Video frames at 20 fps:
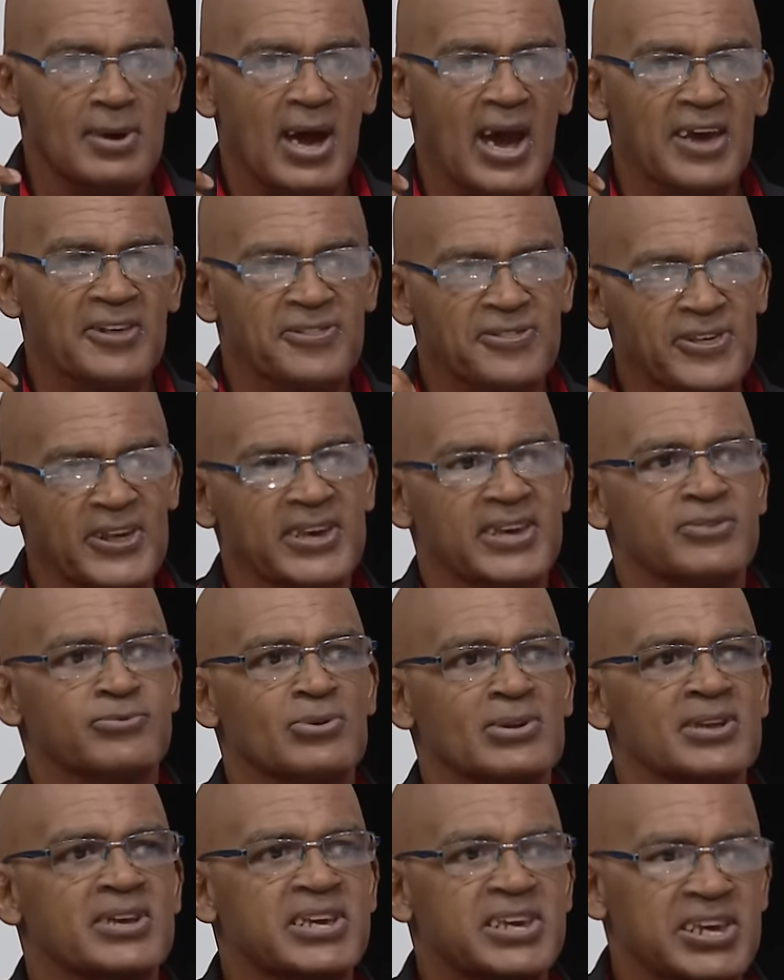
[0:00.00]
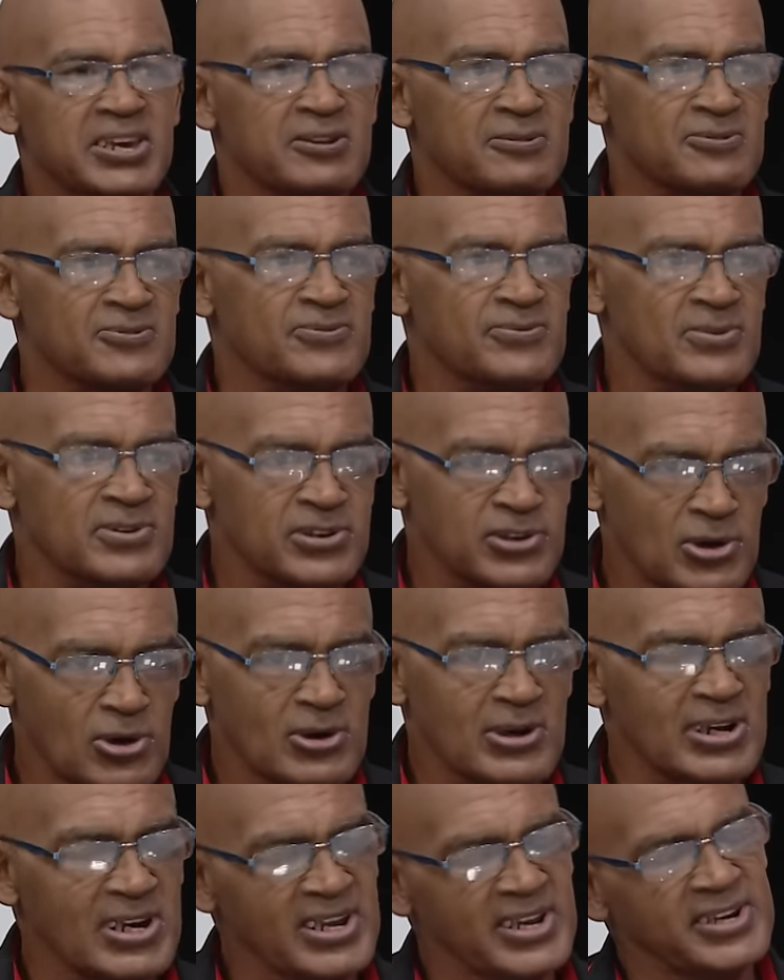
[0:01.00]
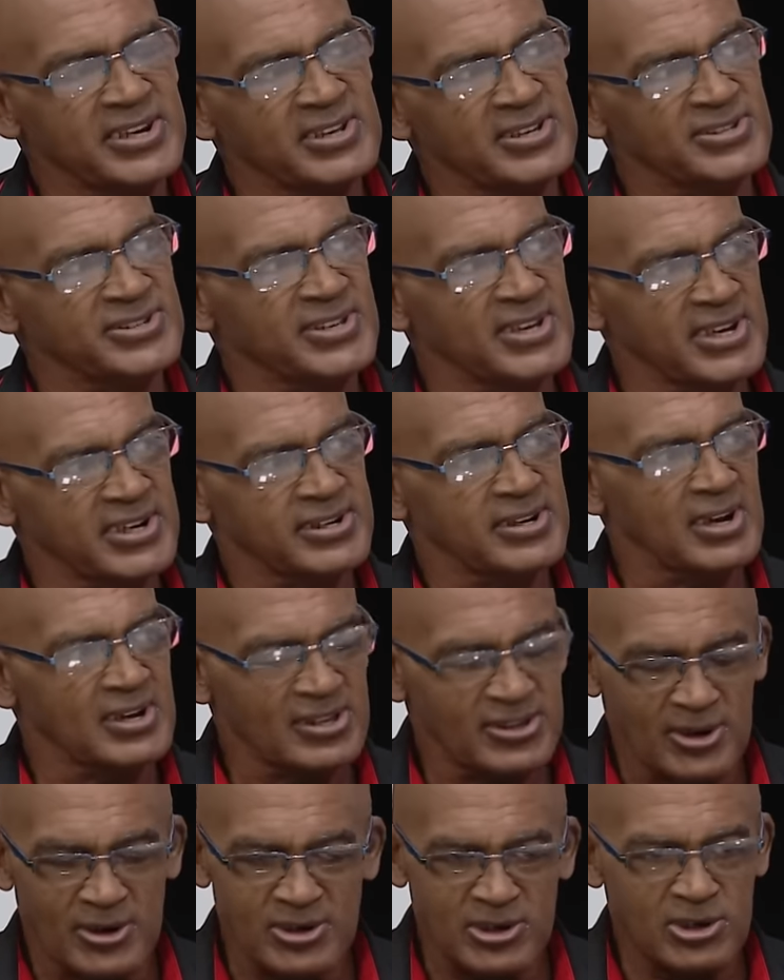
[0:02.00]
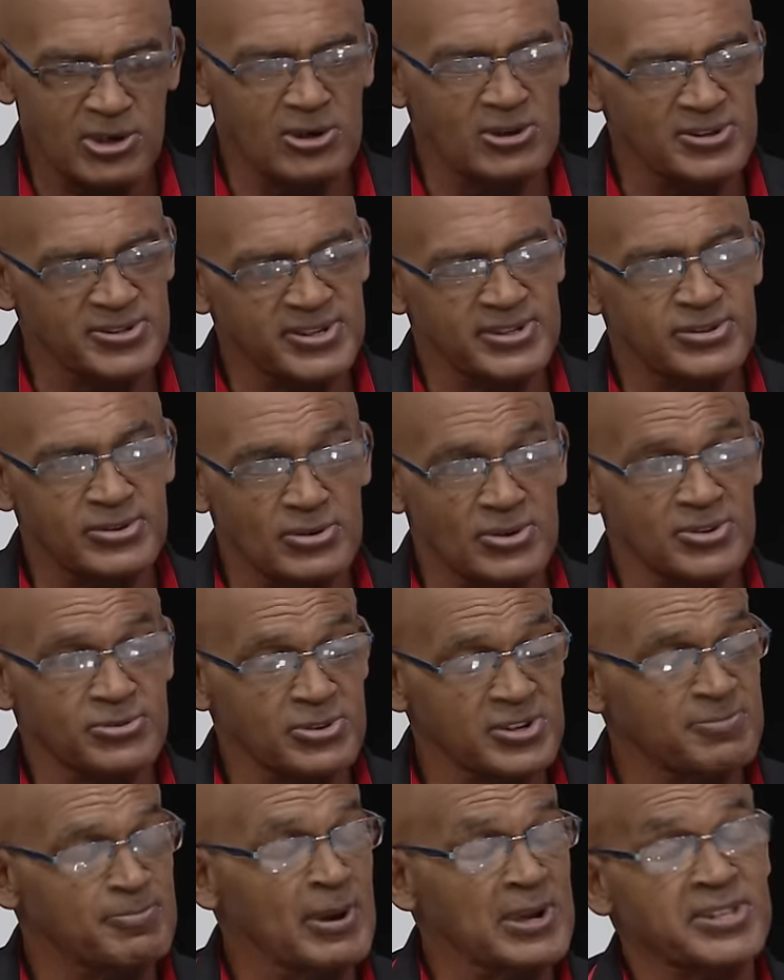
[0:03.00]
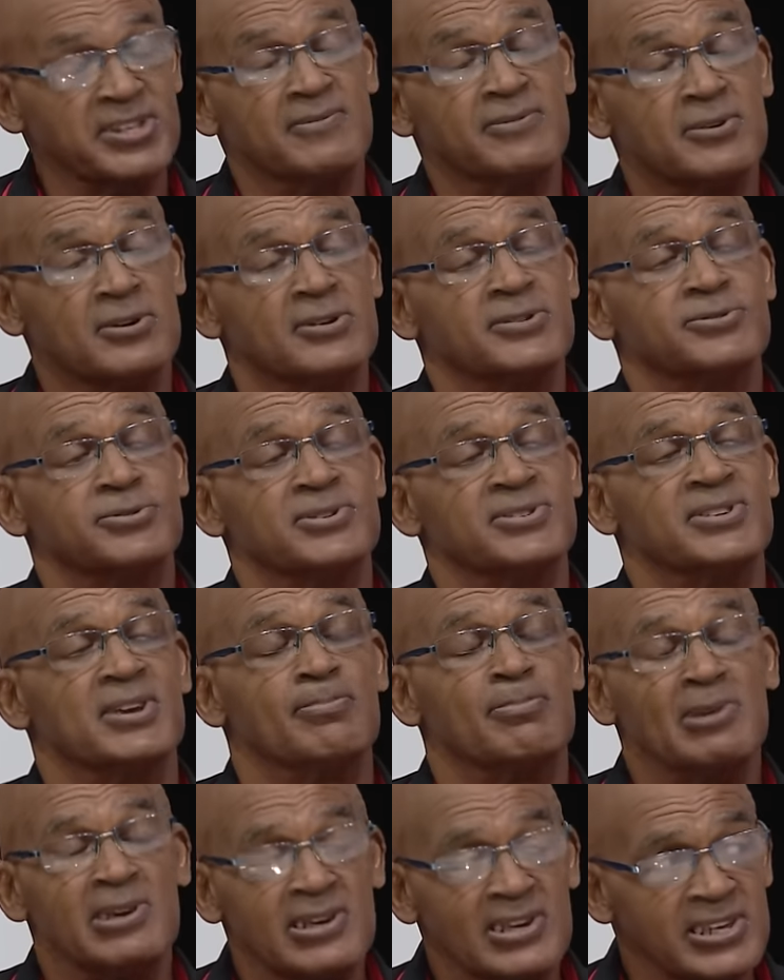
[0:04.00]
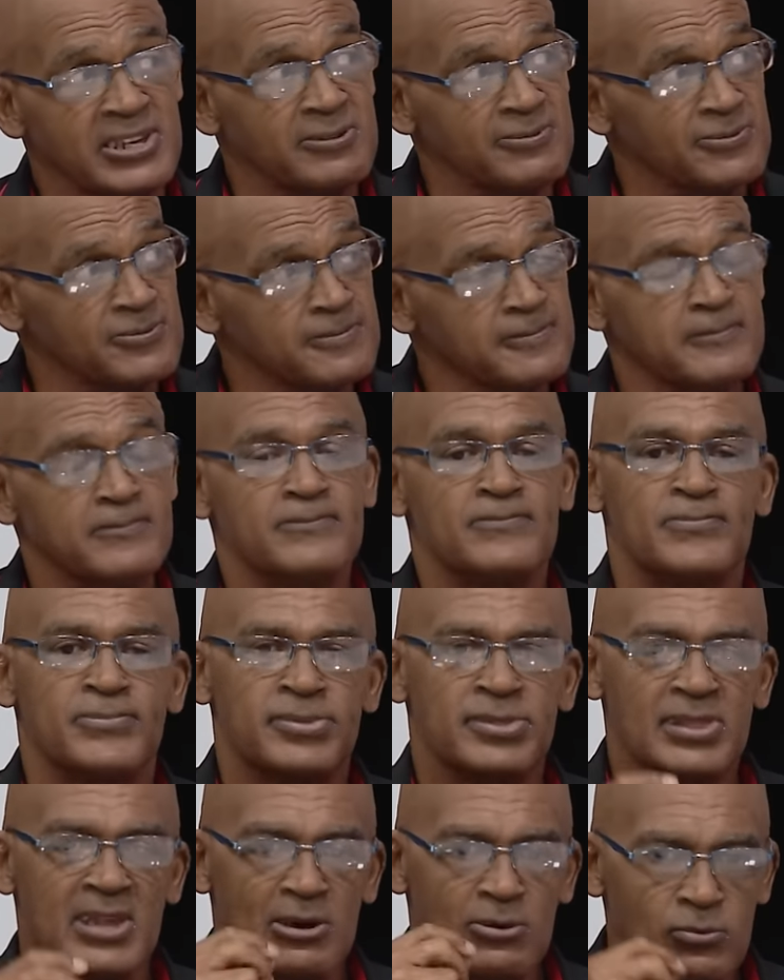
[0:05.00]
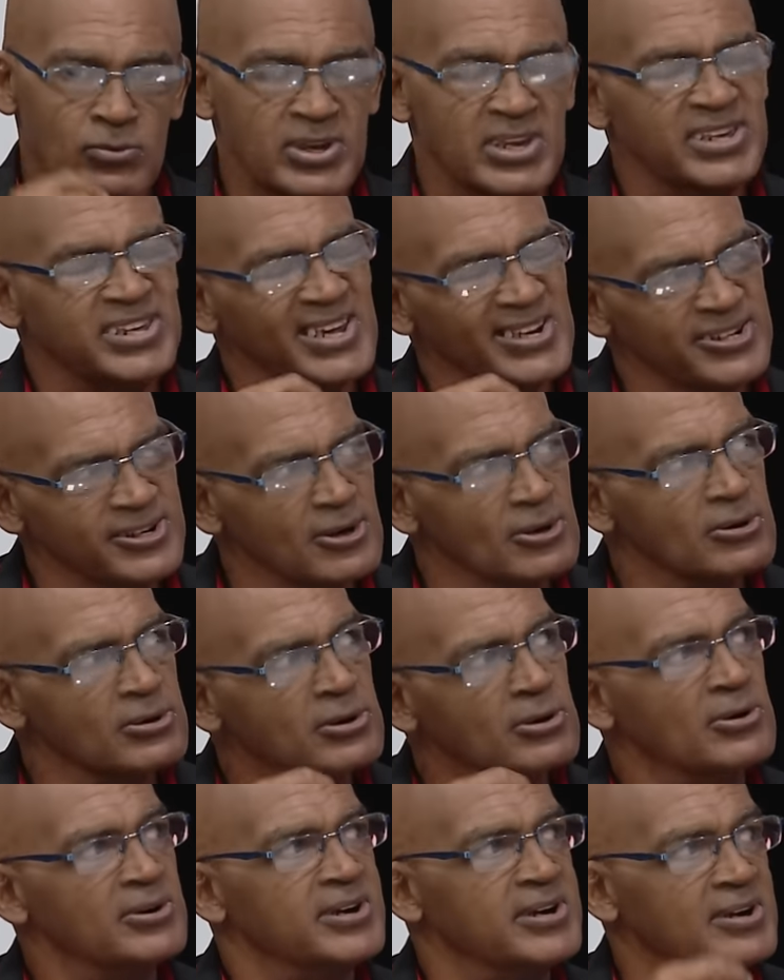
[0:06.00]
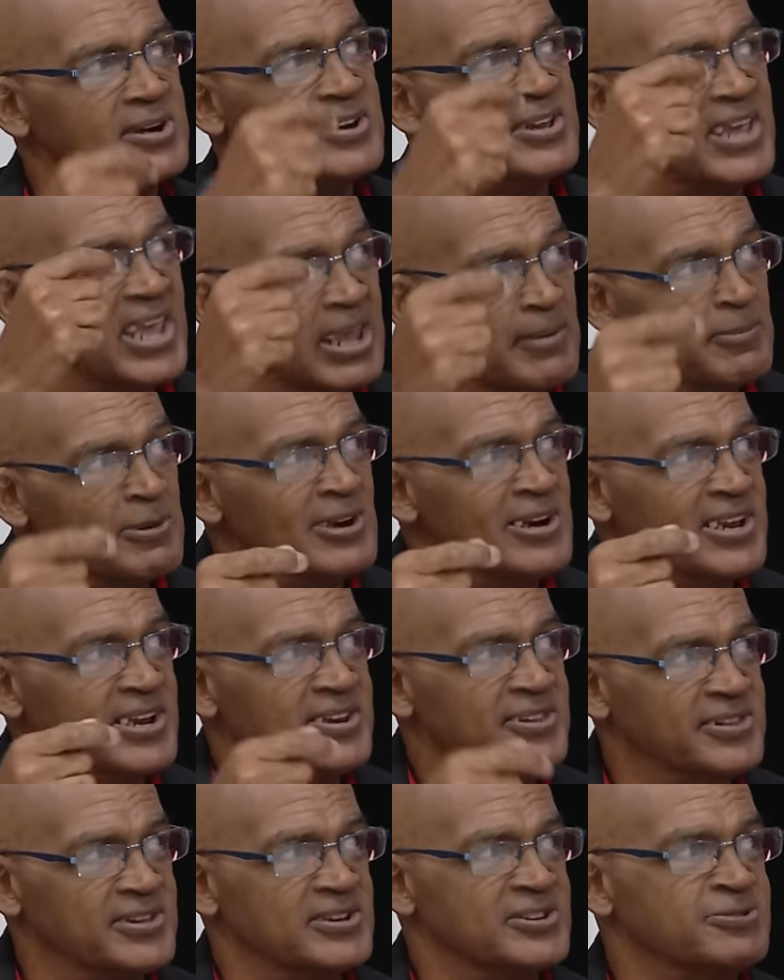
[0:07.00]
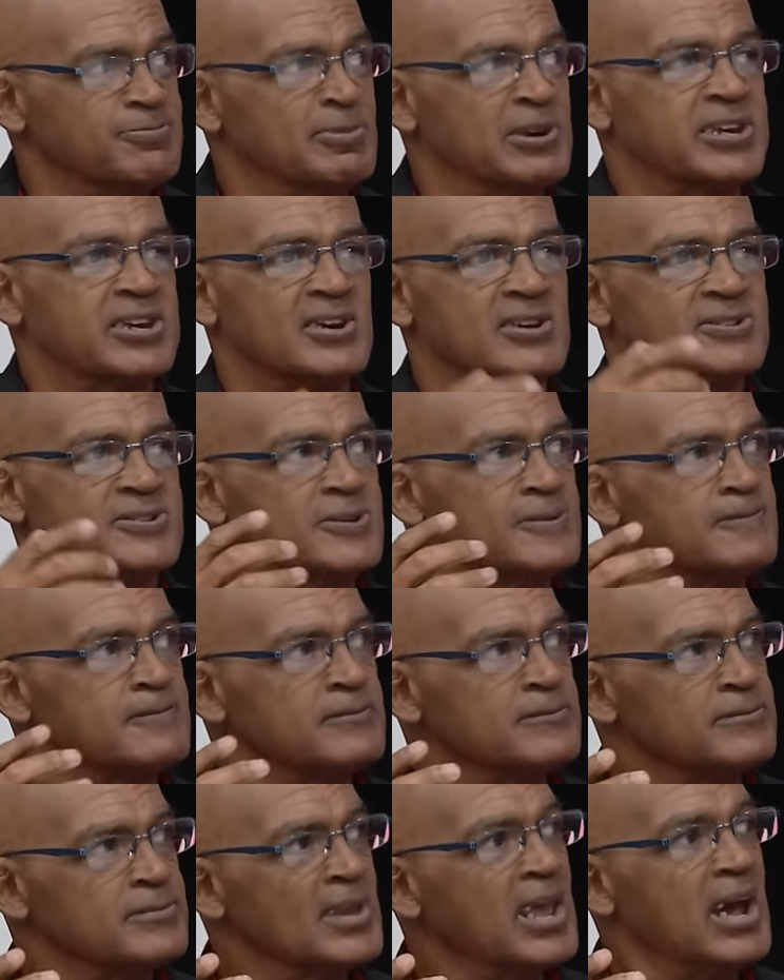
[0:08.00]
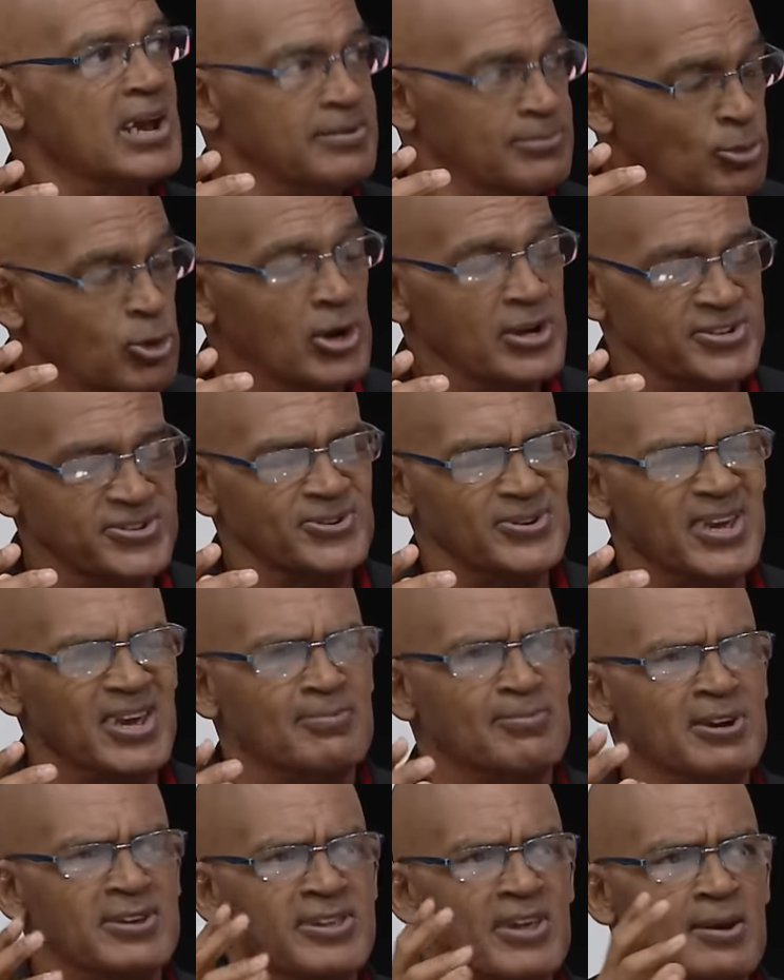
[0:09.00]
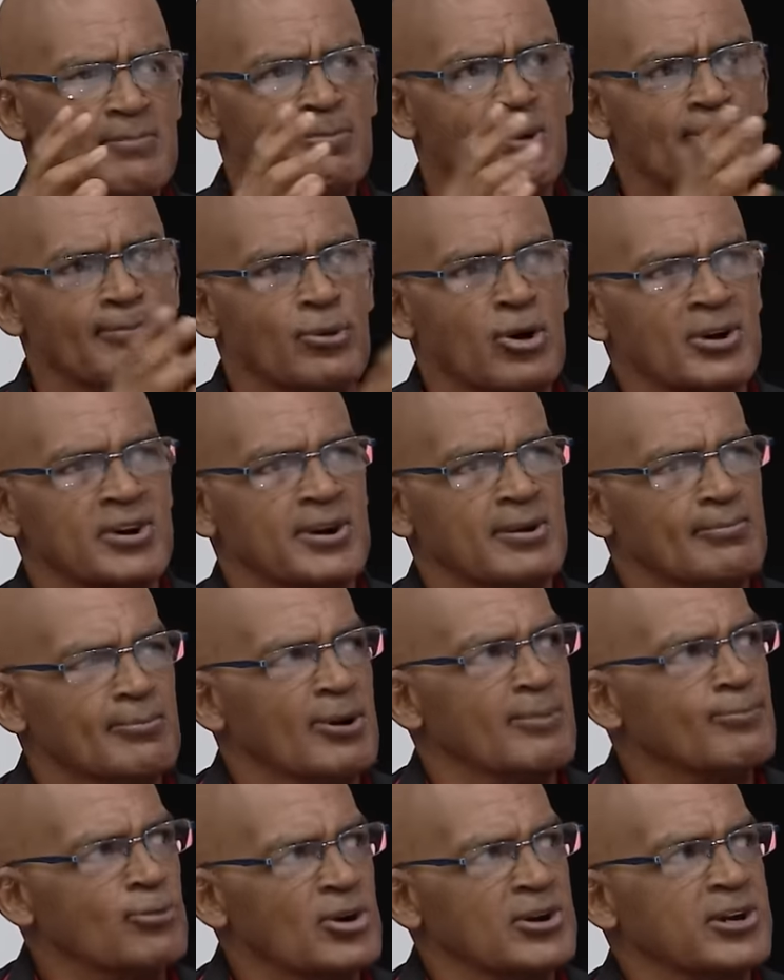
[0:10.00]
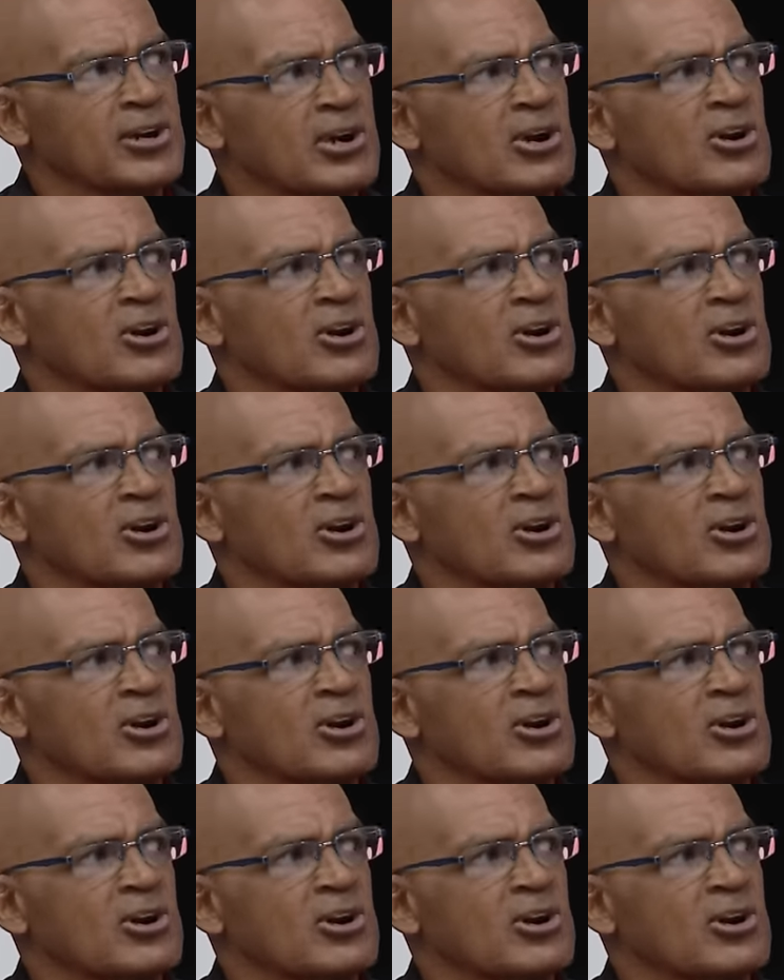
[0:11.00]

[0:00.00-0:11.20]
I think it will give young ladies, in the, young girls in those respective countries, a belief yeah. that we can now go there and emulate this. Because, and boys too, lately. And boys too, yeah, yeah but, but, more, but more the